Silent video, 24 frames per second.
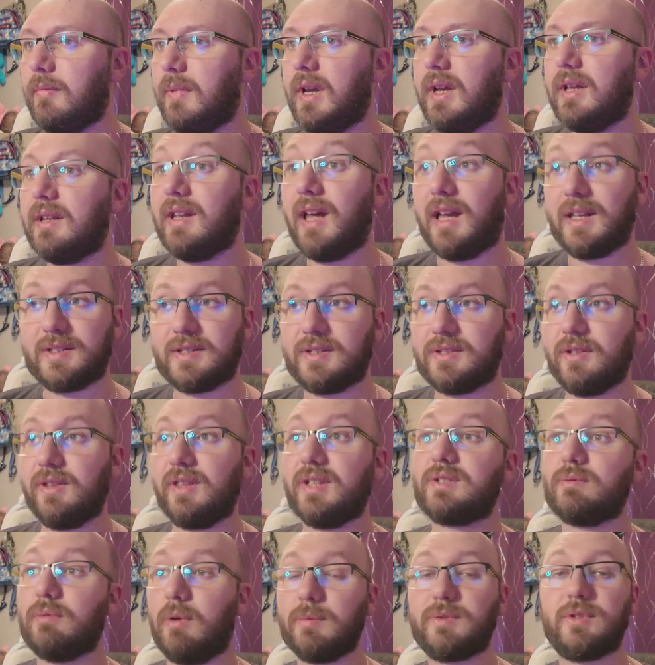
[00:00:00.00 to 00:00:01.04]
Nice. So
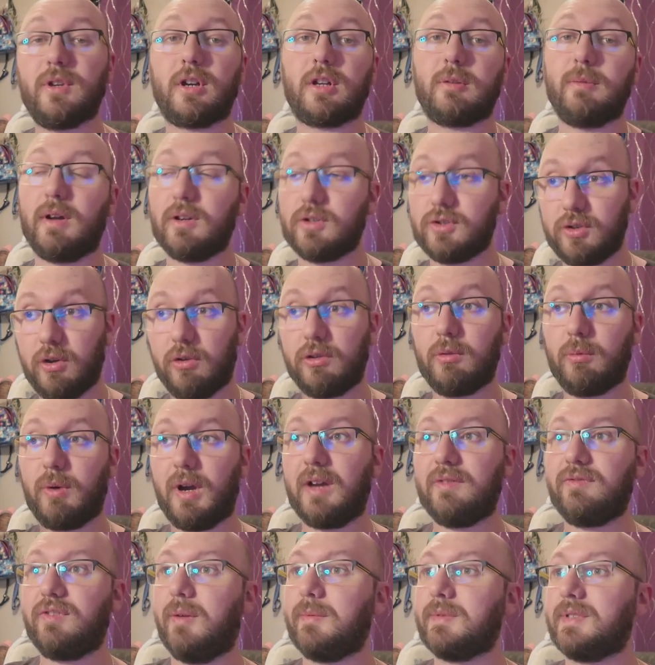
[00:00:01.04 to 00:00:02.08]
this is what I'm talking about. Show the
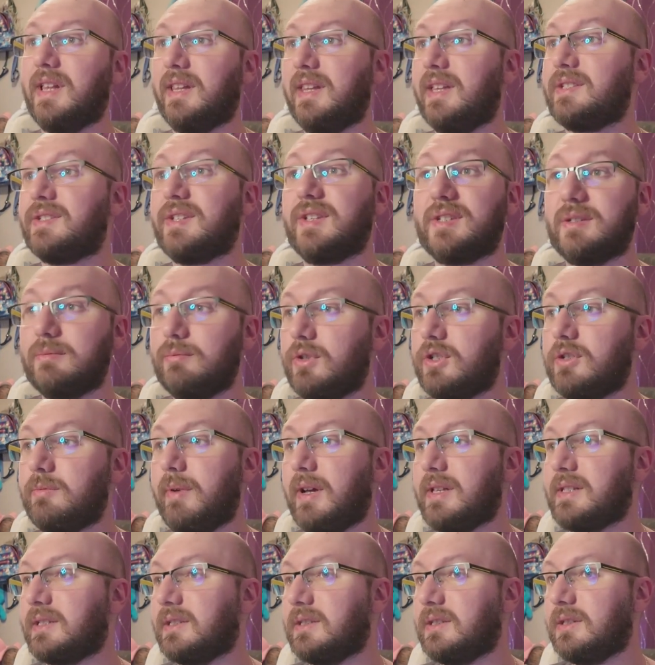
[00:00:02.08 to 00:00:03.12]
wireframes like this. This is much
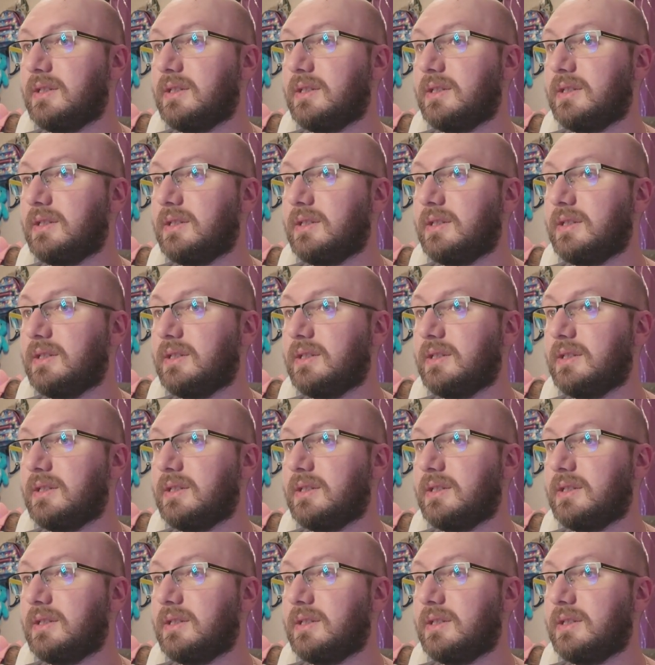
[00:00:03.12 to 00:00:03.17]
better.